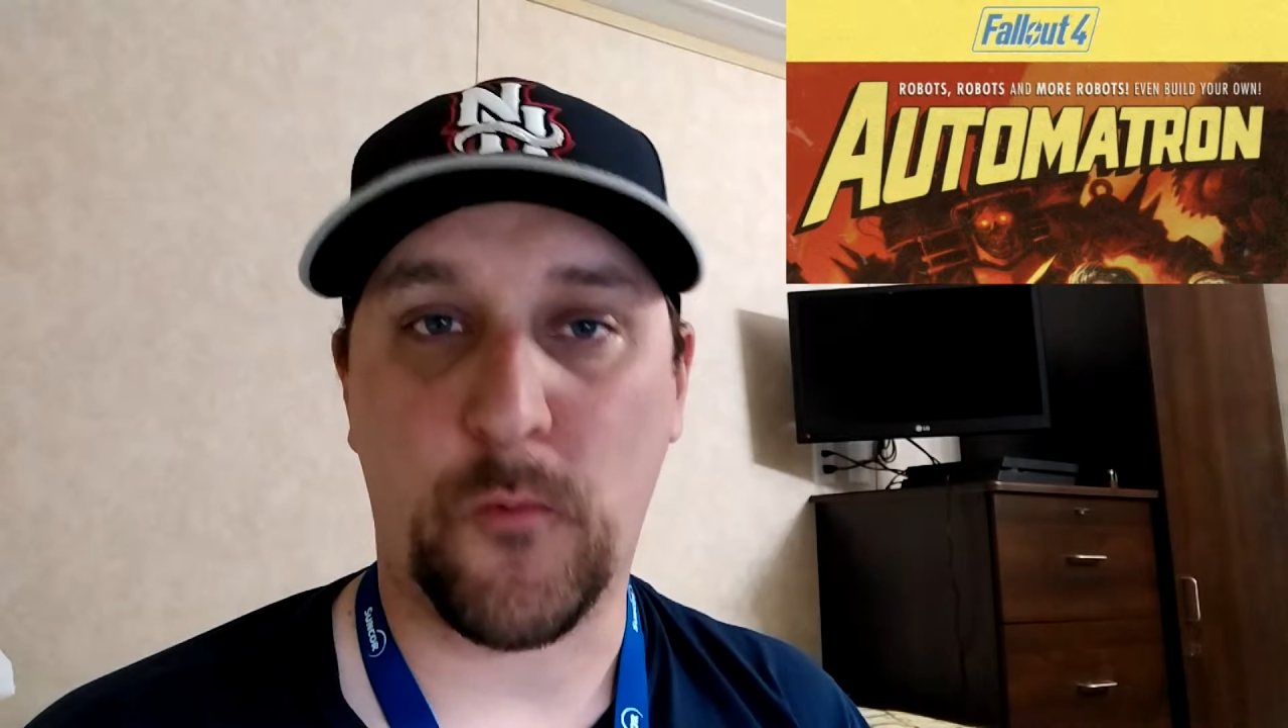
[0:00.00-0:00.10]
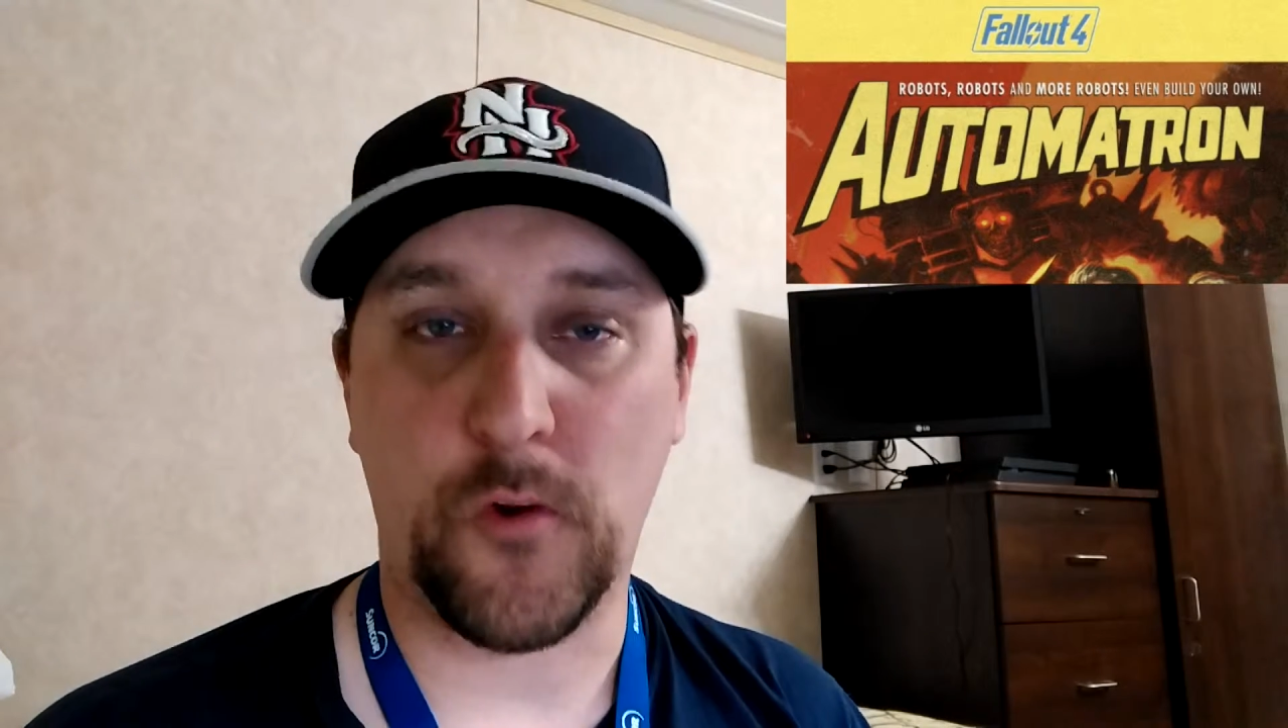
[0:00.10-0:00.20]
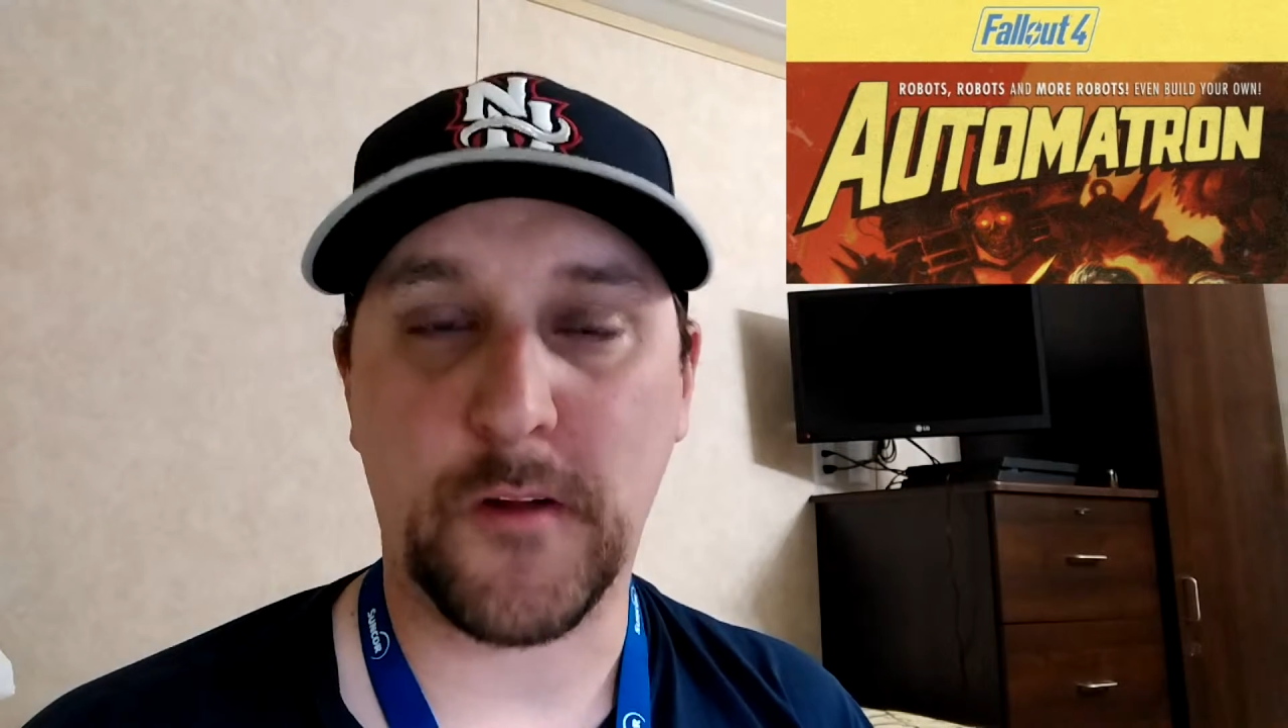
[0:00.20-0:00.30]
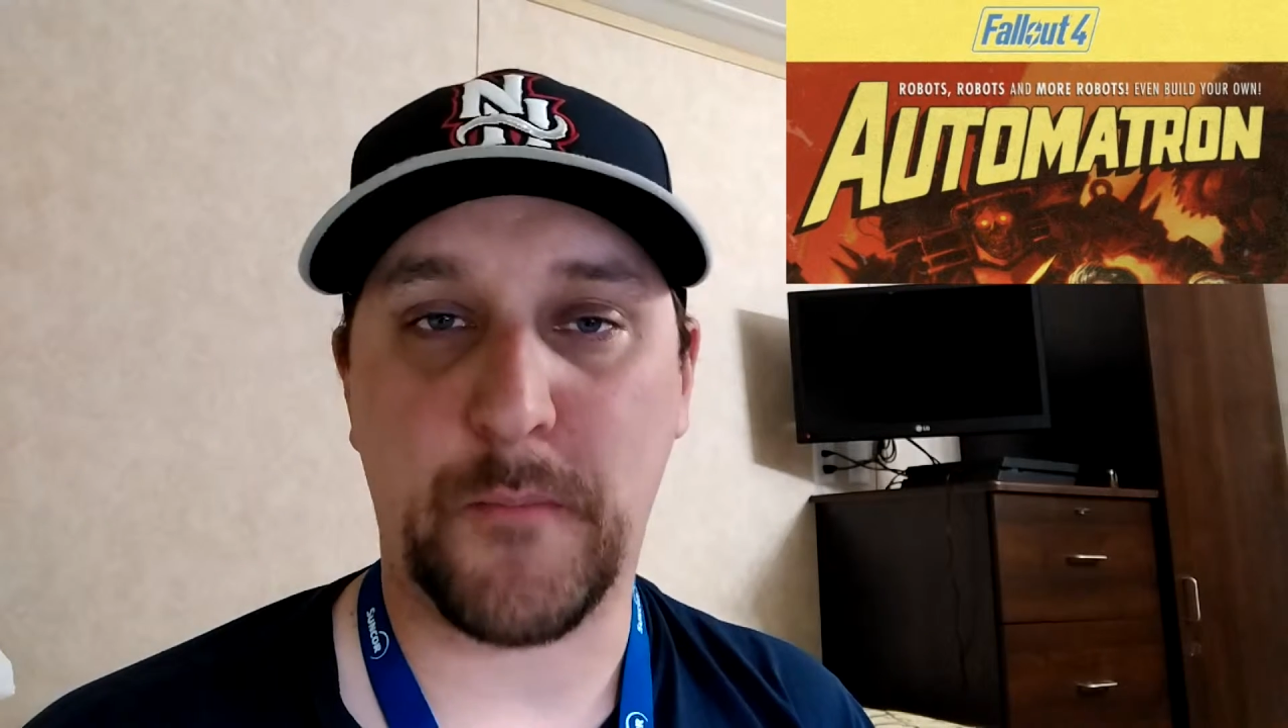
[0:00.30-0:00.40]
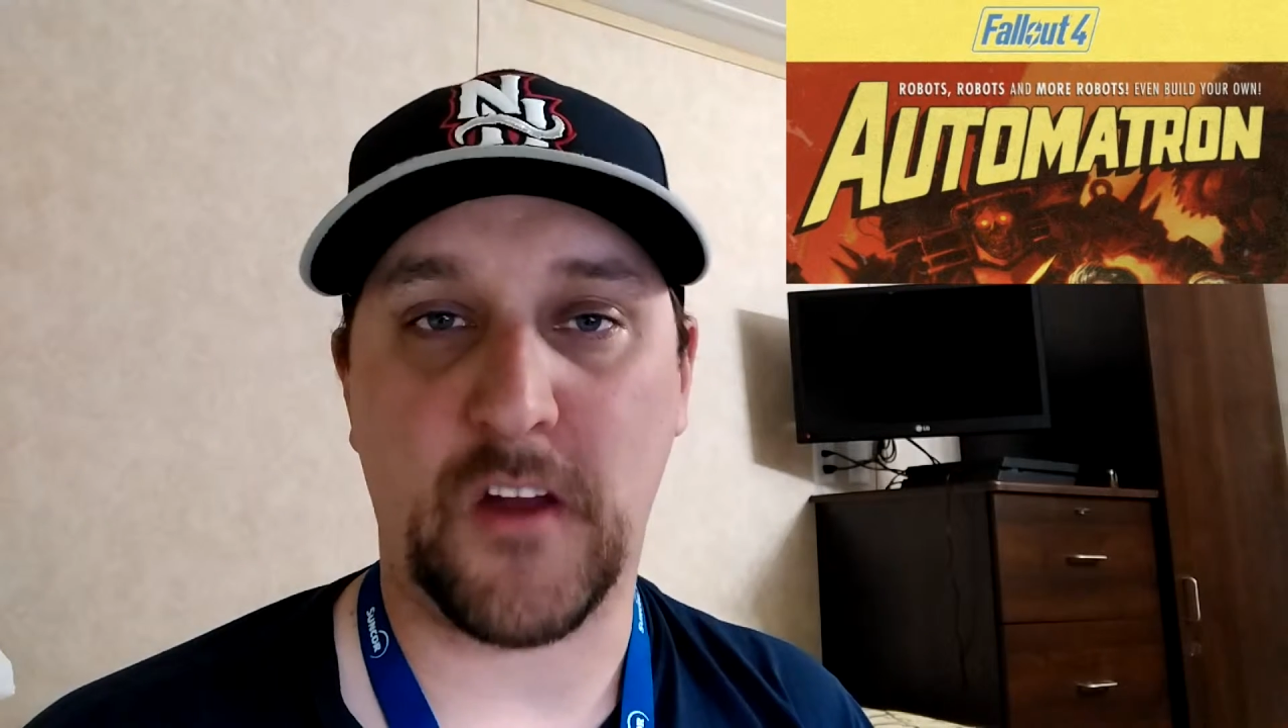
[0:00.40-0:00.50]

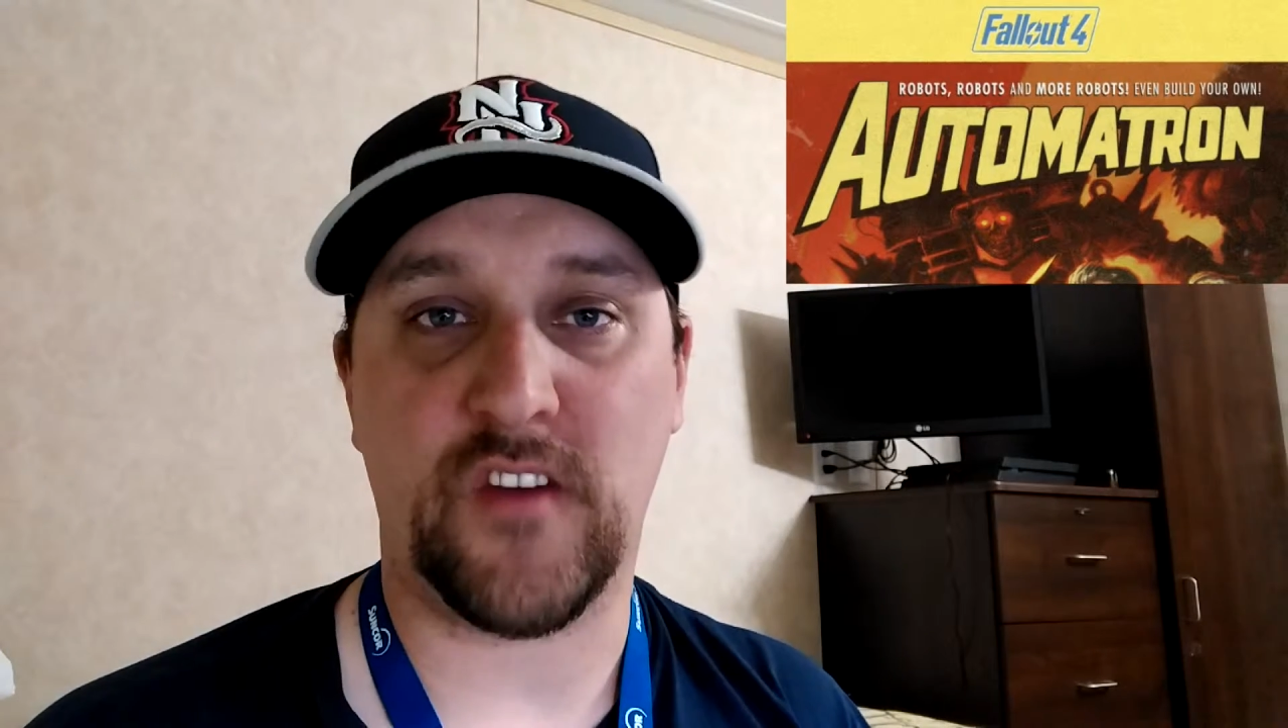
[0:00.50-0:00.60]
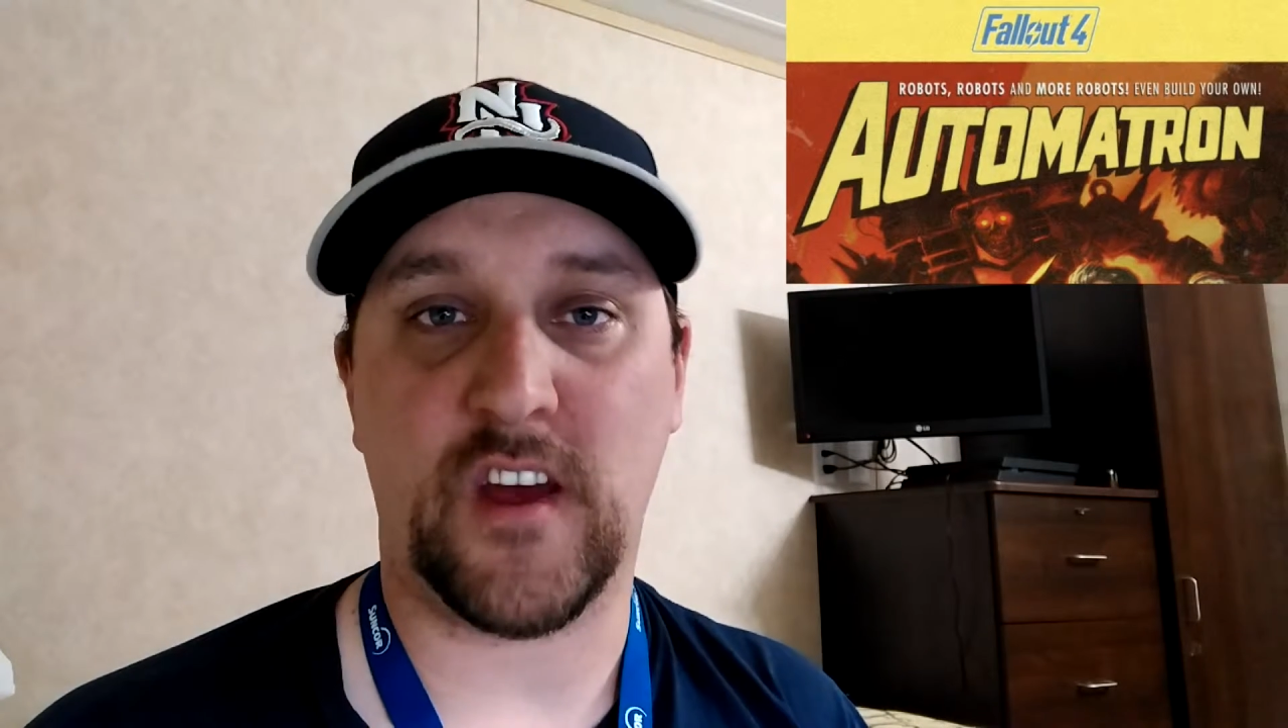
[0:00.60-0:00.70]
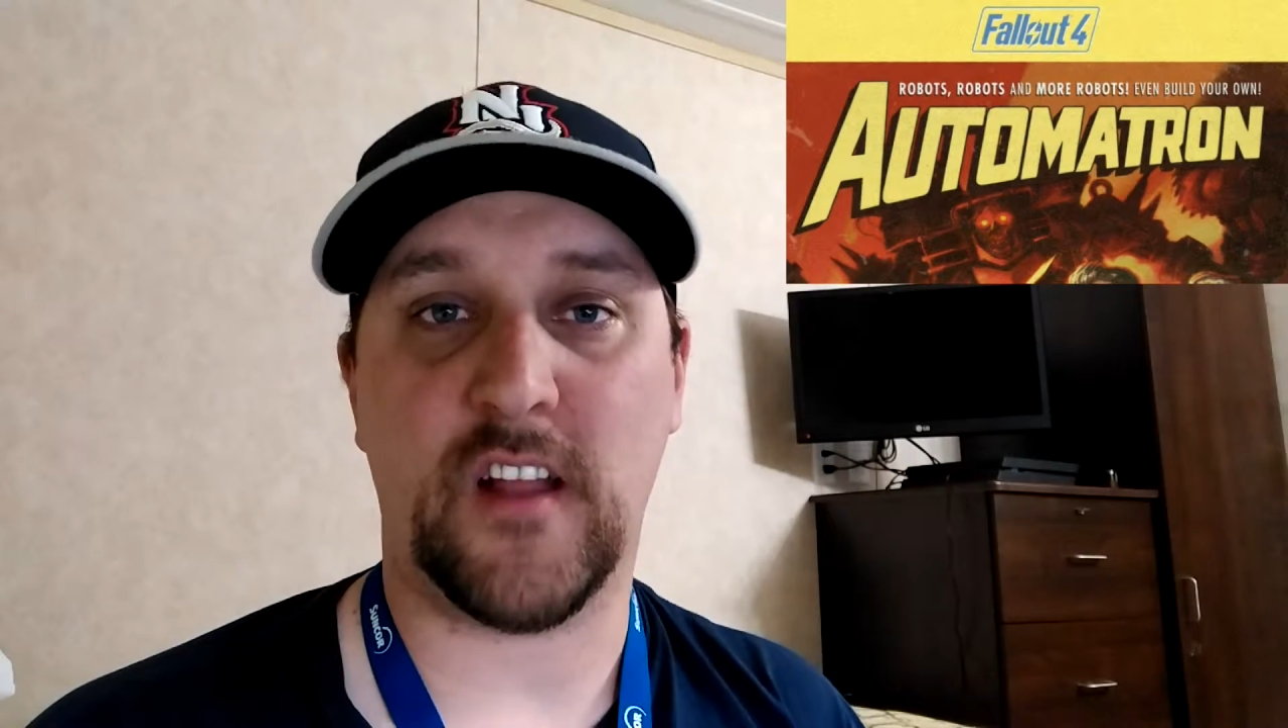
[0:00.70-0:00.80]
workbench